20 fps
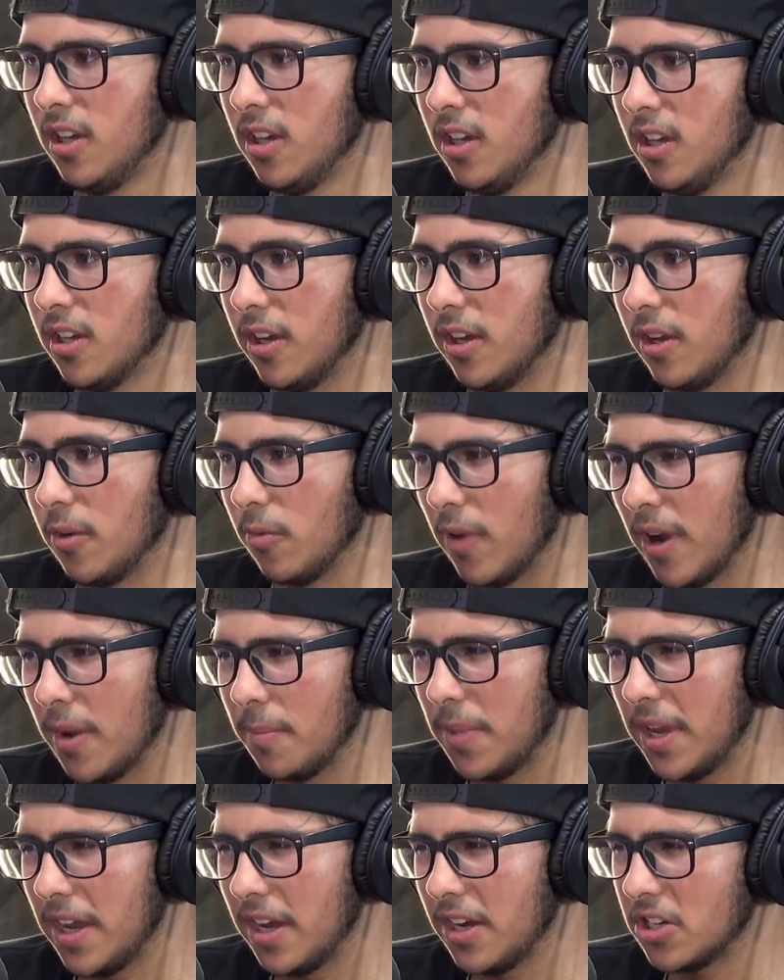
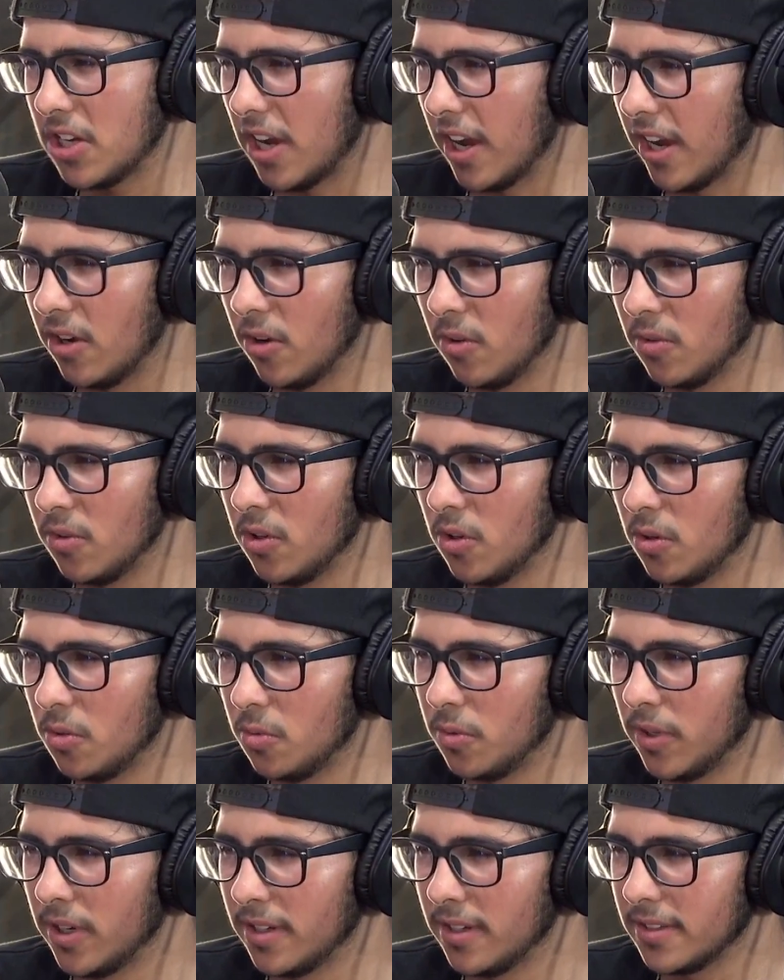Rampage, I don't know
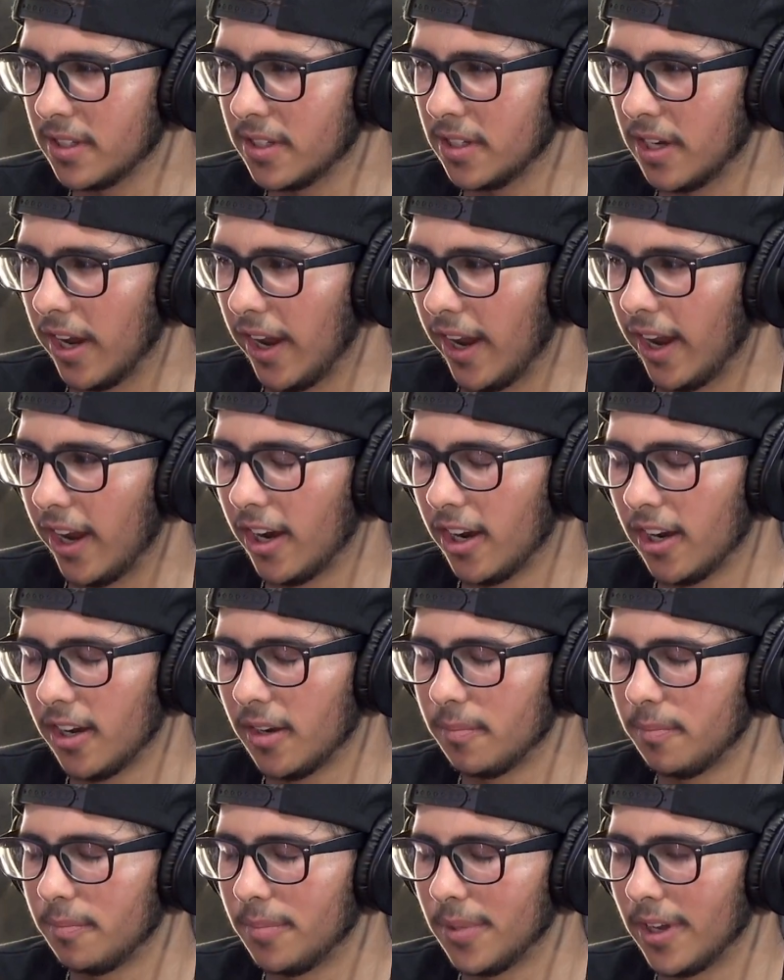when it's going to air,
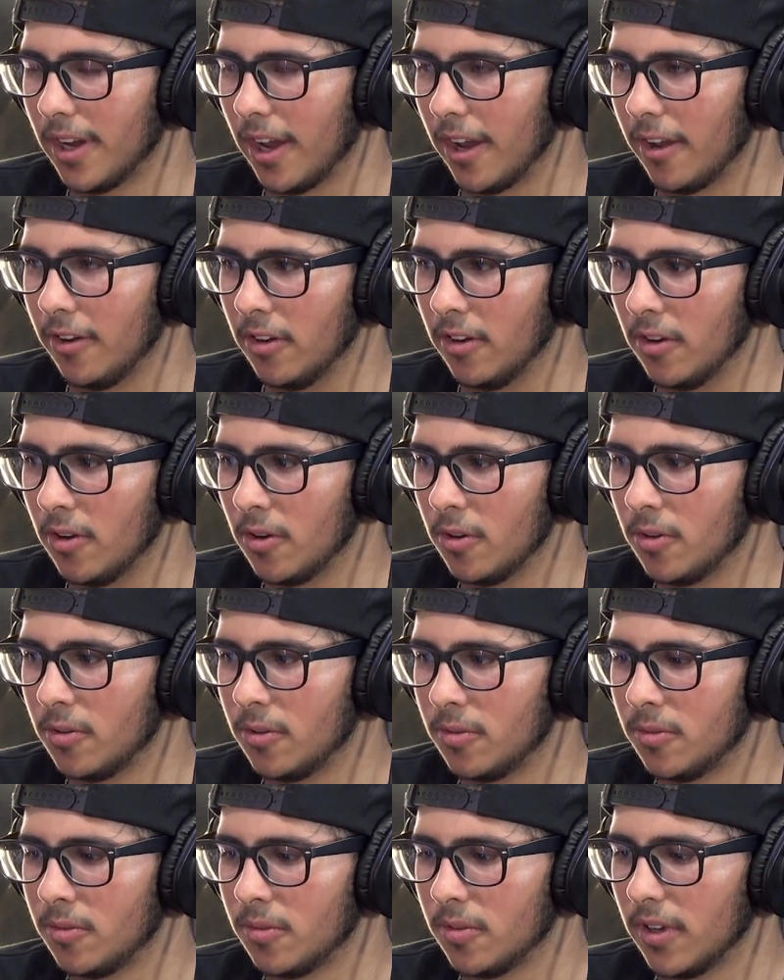but I
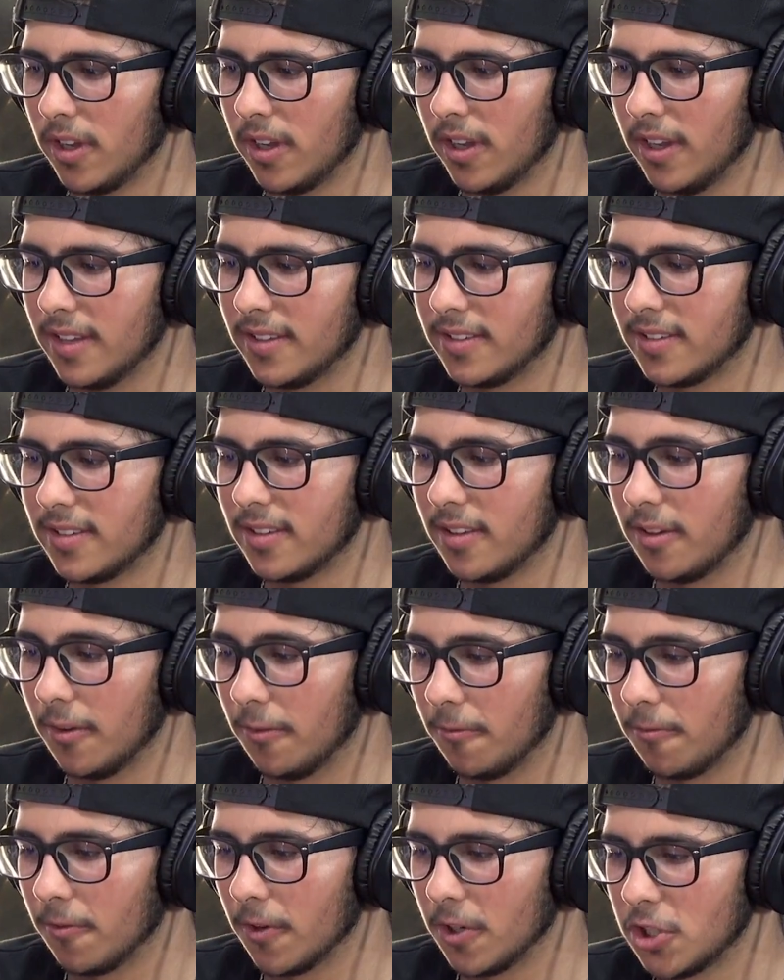know... It's the
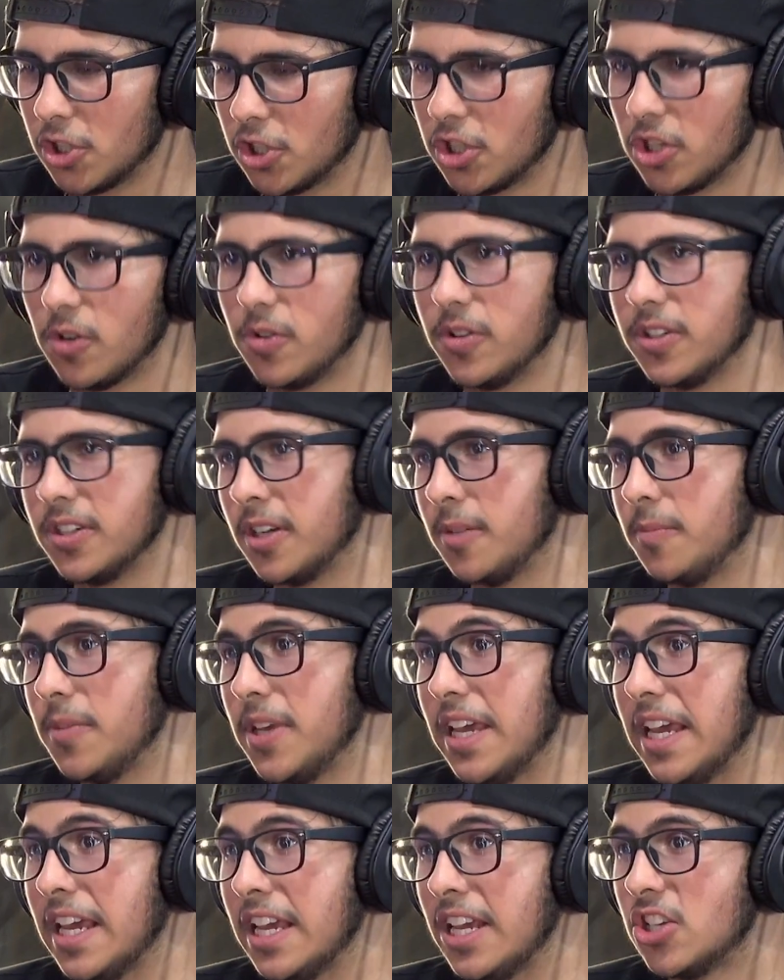first show is going to be
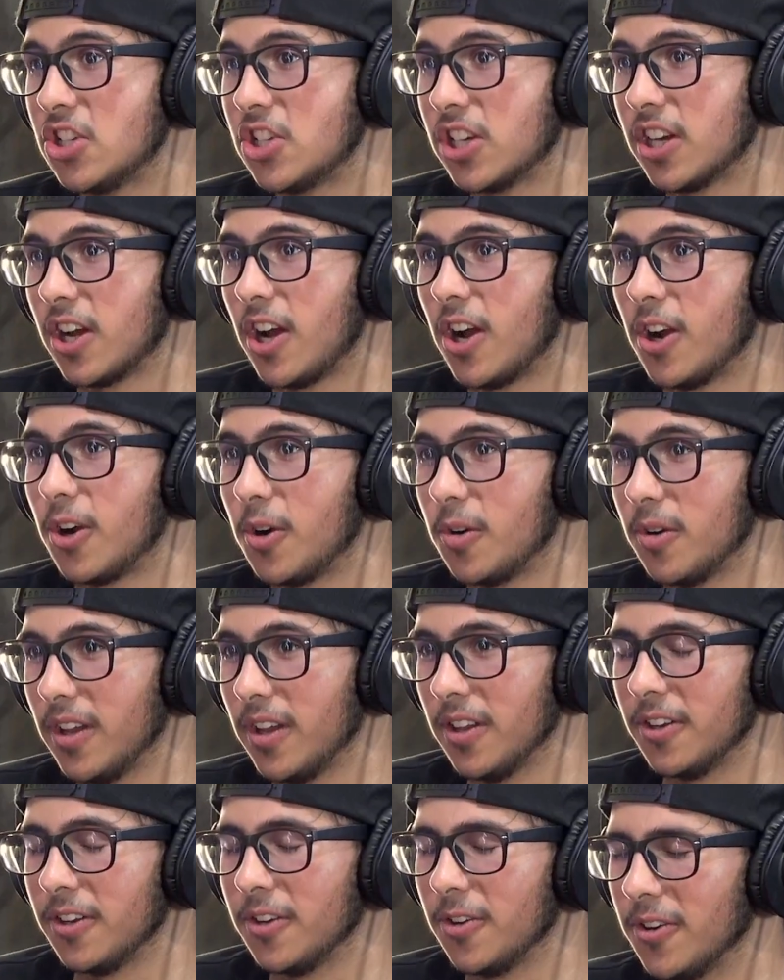in Chicago,
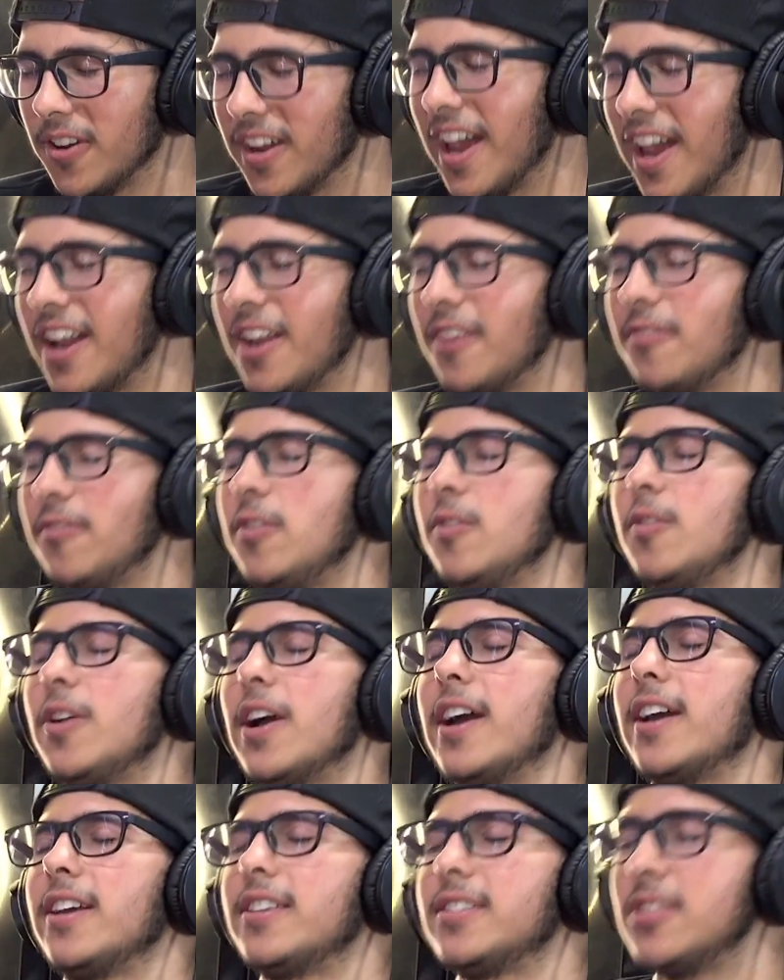Illinois. And if you
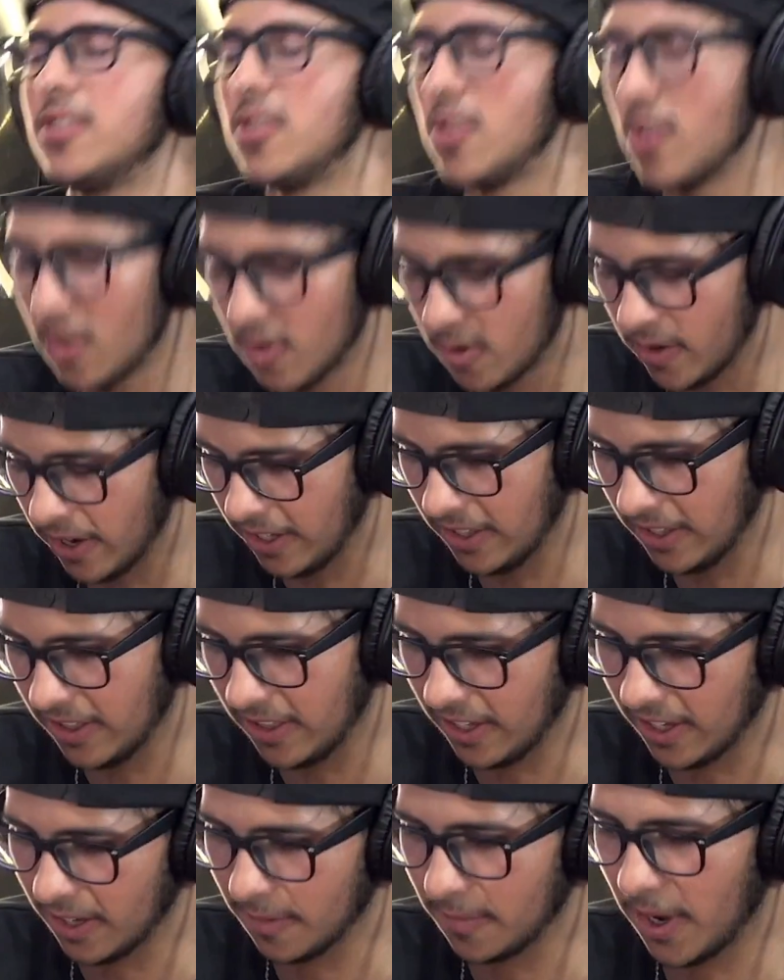guys know
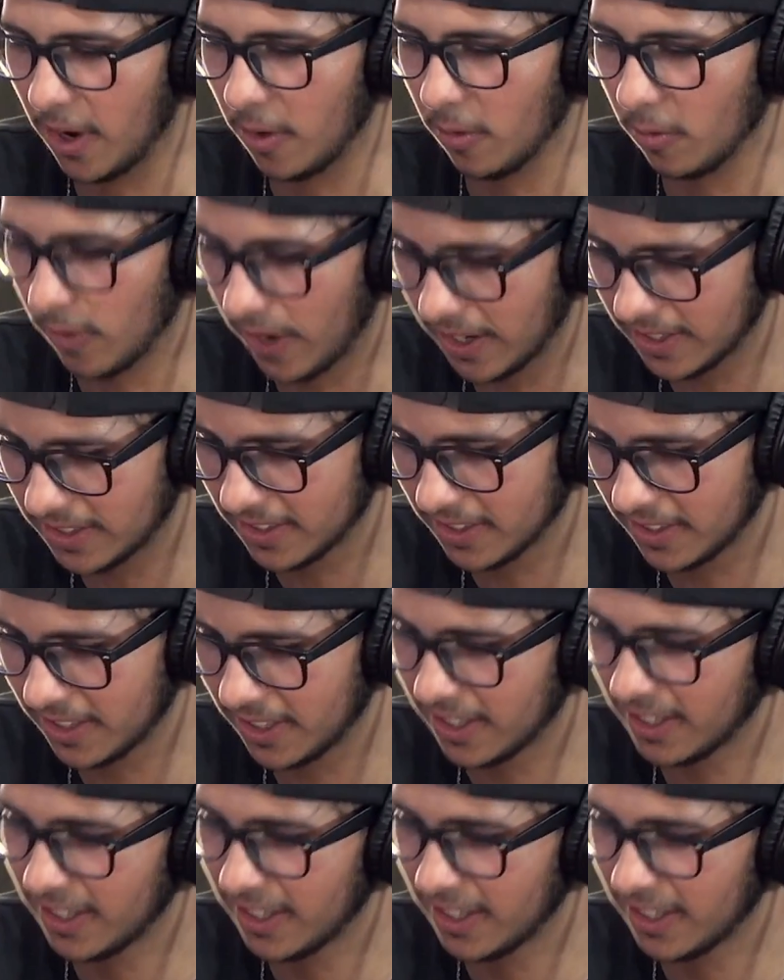anything about wrestling